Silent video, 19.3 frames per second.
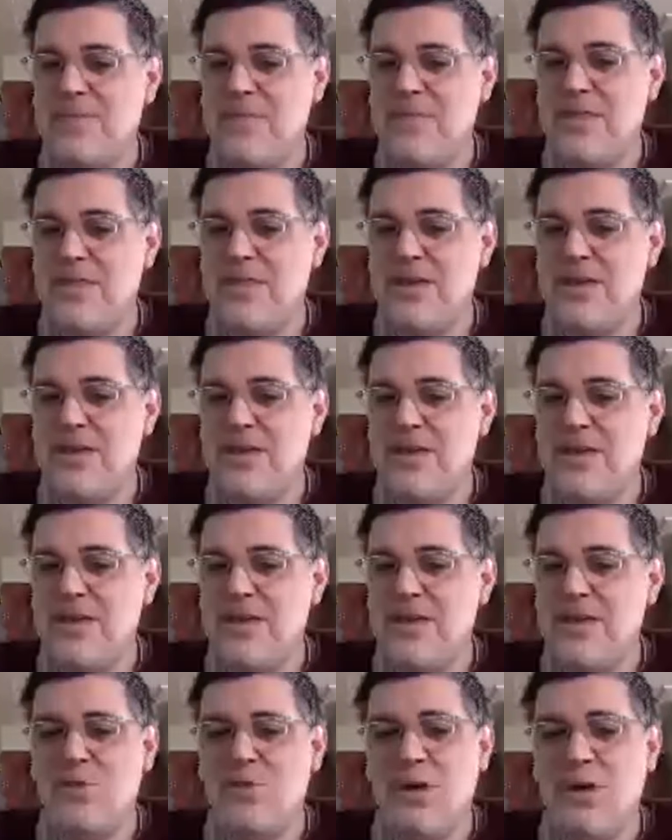that
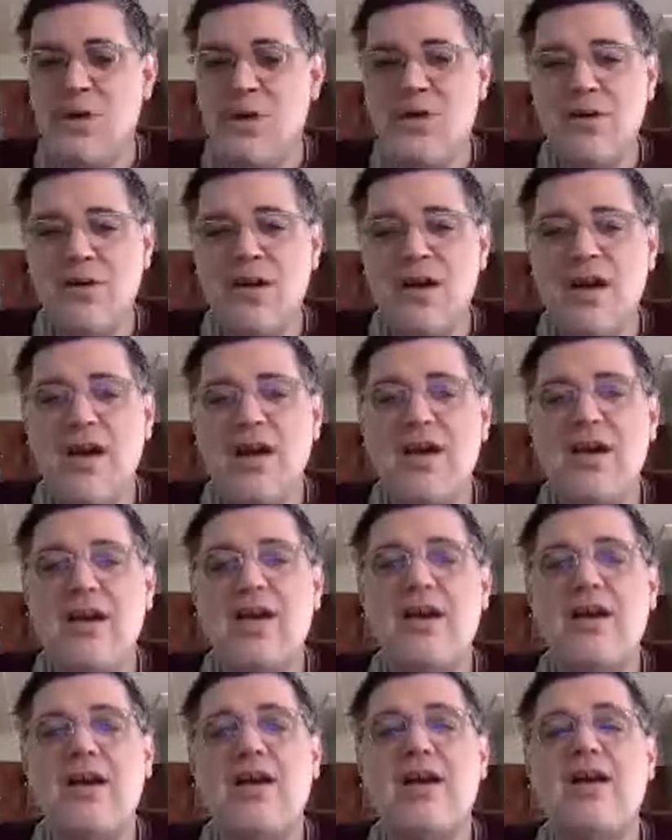you are
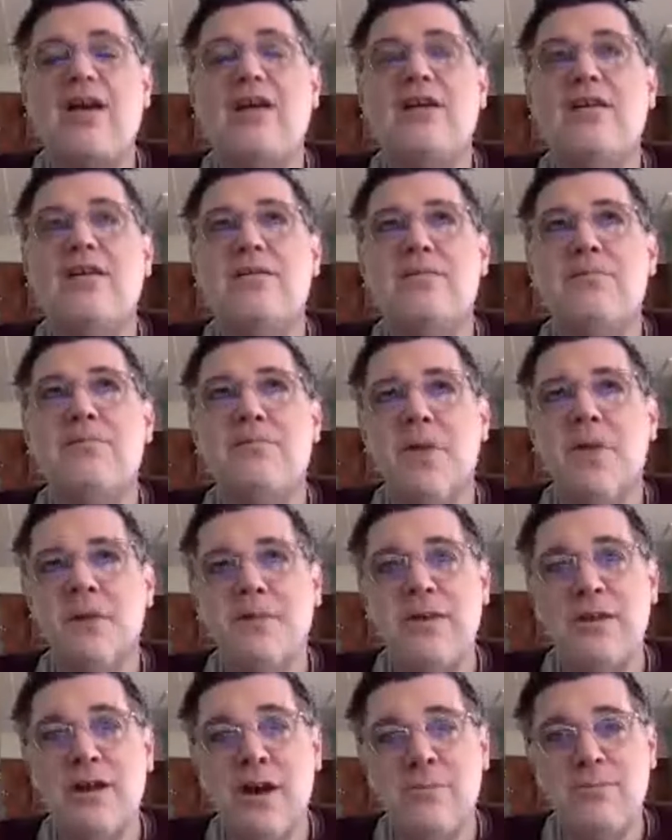
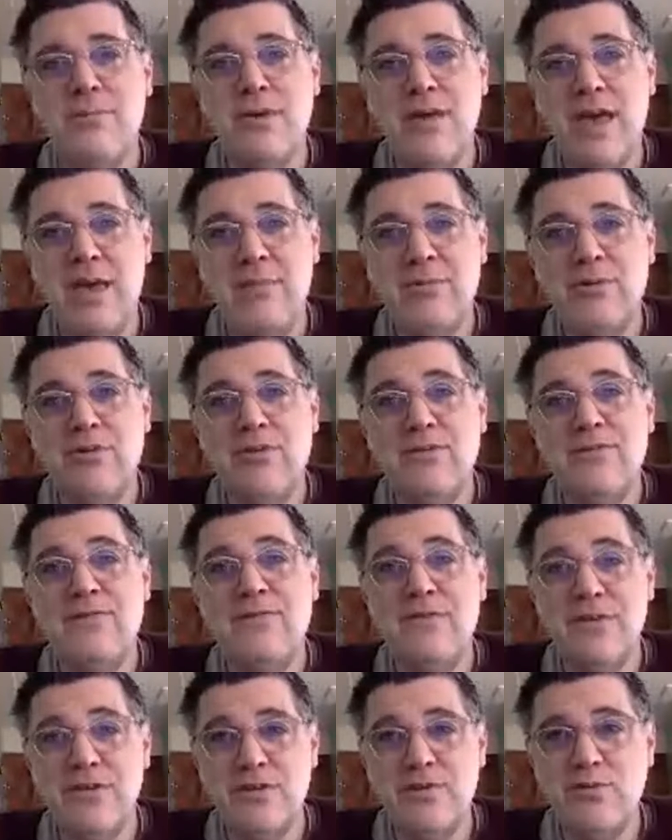maybe not able to
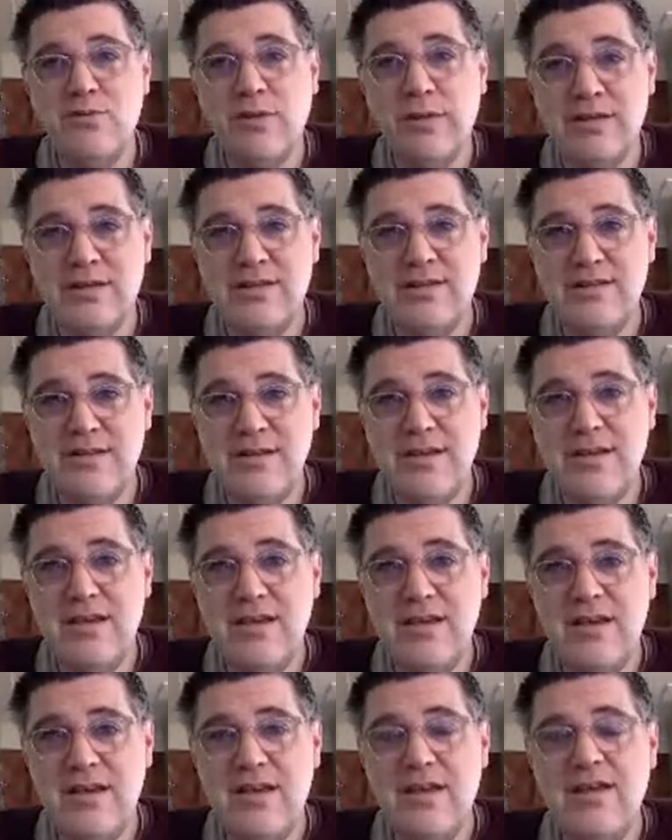visually
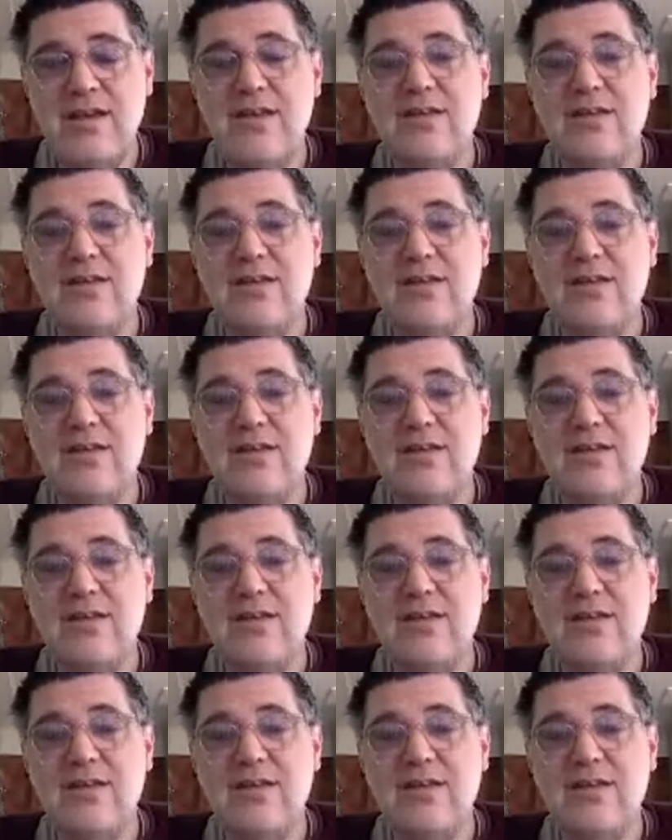see